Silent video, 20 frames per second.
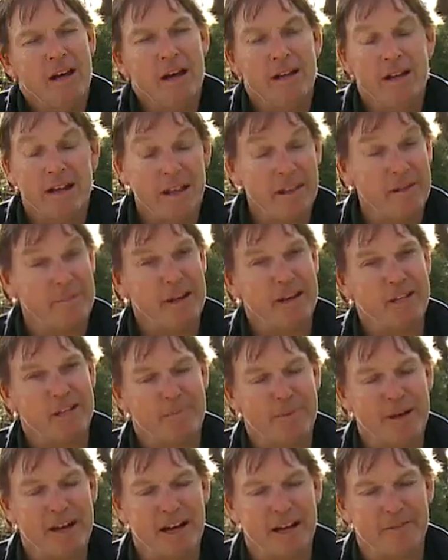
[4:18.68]
Another
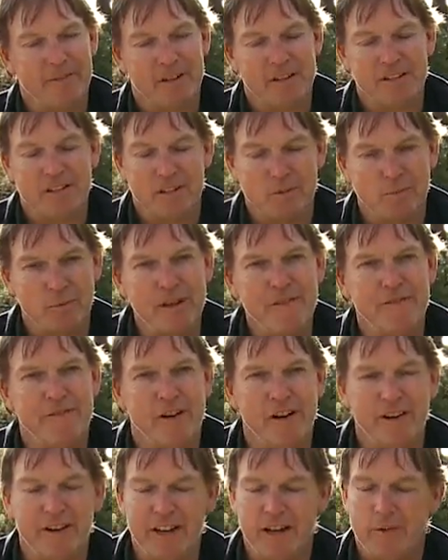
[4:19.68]
major part of it is, as we
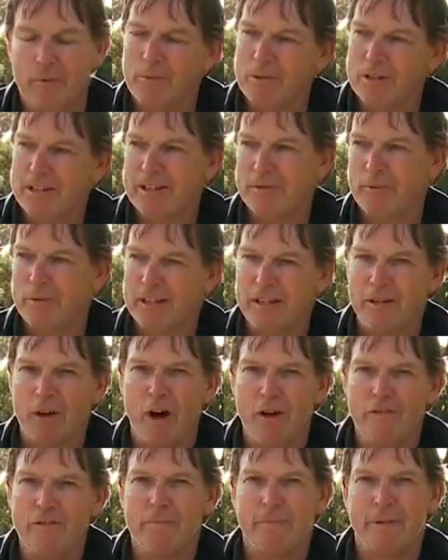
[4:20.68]
find out, when we
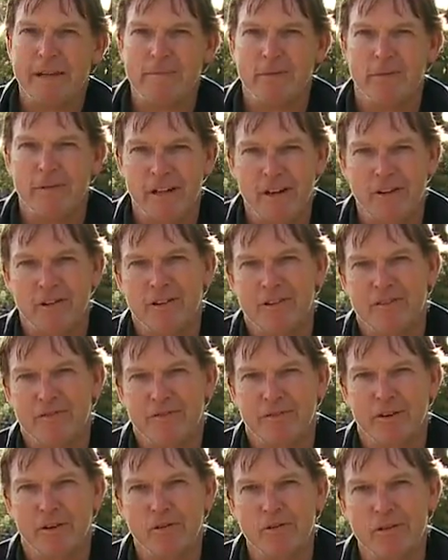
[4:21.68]
offer people heritage
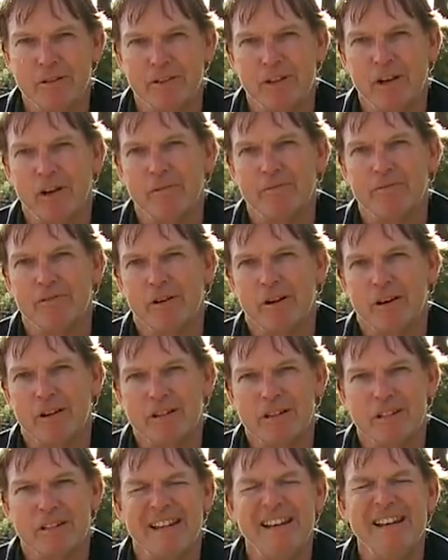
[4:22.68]
fruit, the old
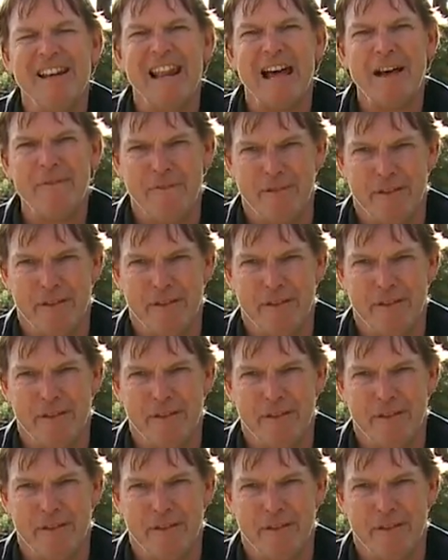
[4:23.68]
varieties, they love